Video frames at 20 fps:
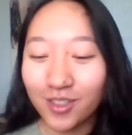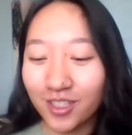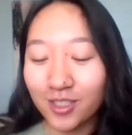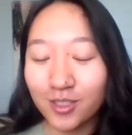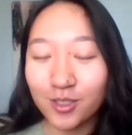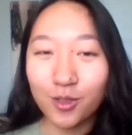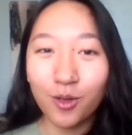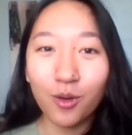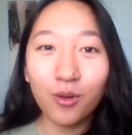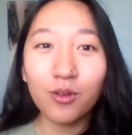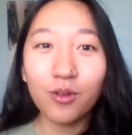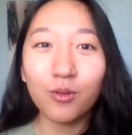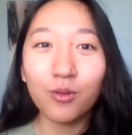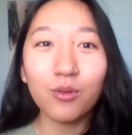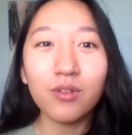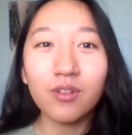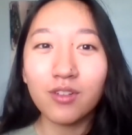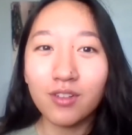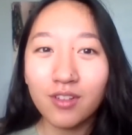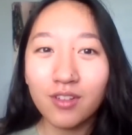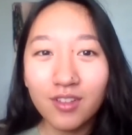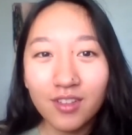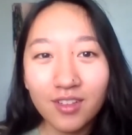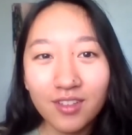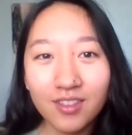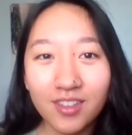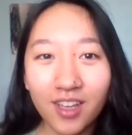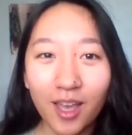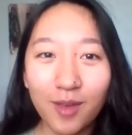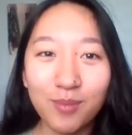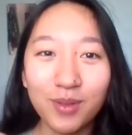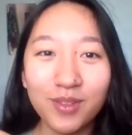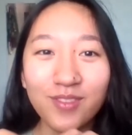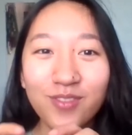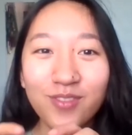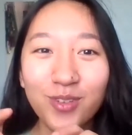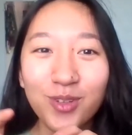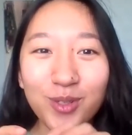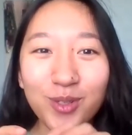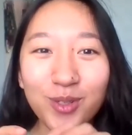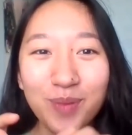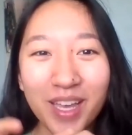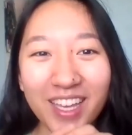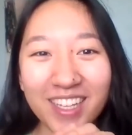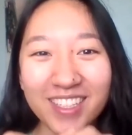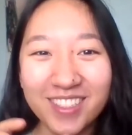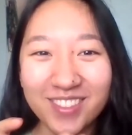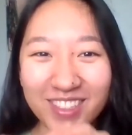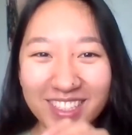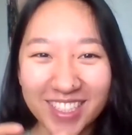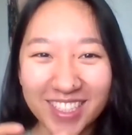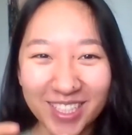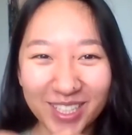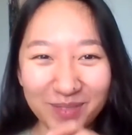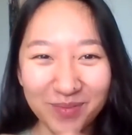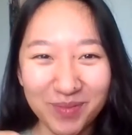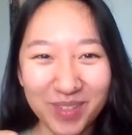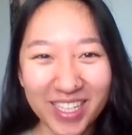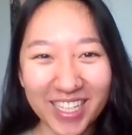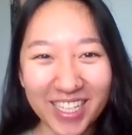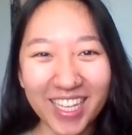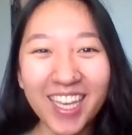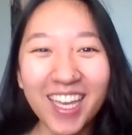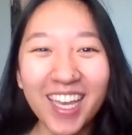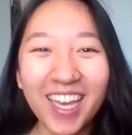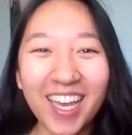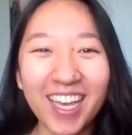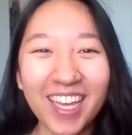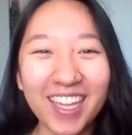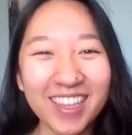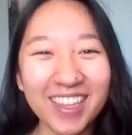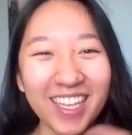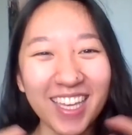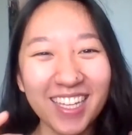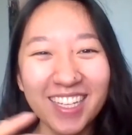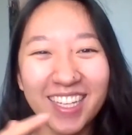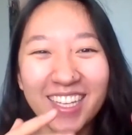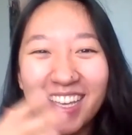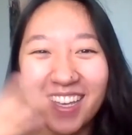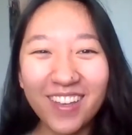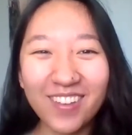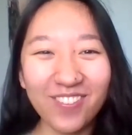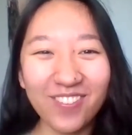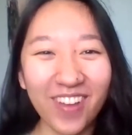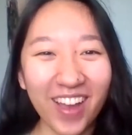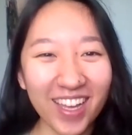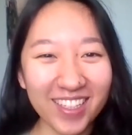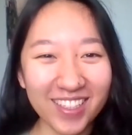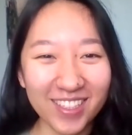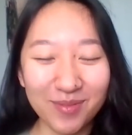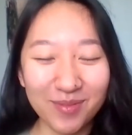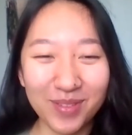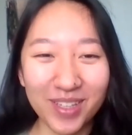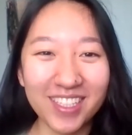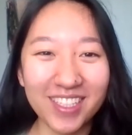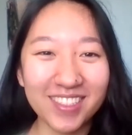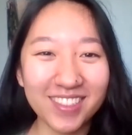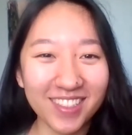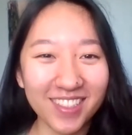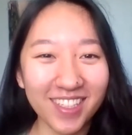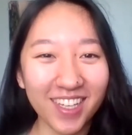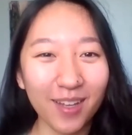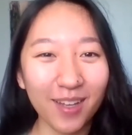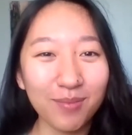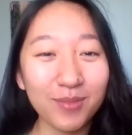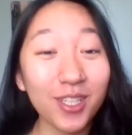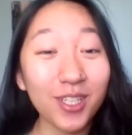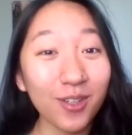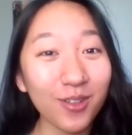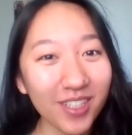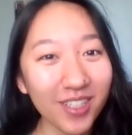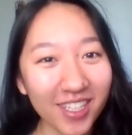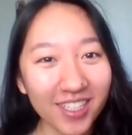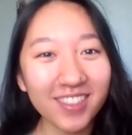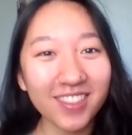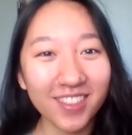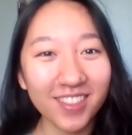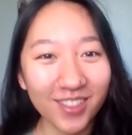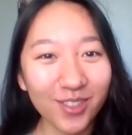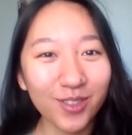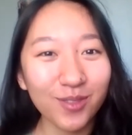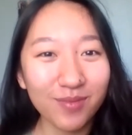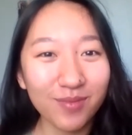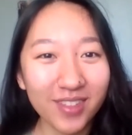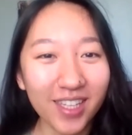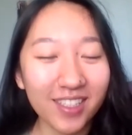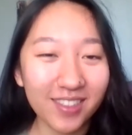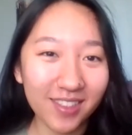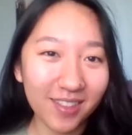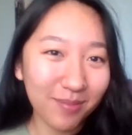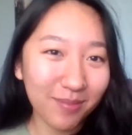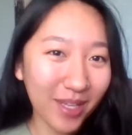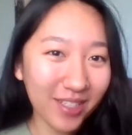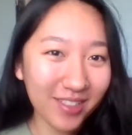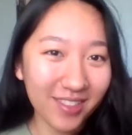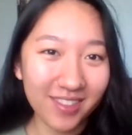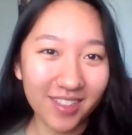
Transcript: you could just go to Google, type in food pantry near me, and then find a place to donate to. That's the best.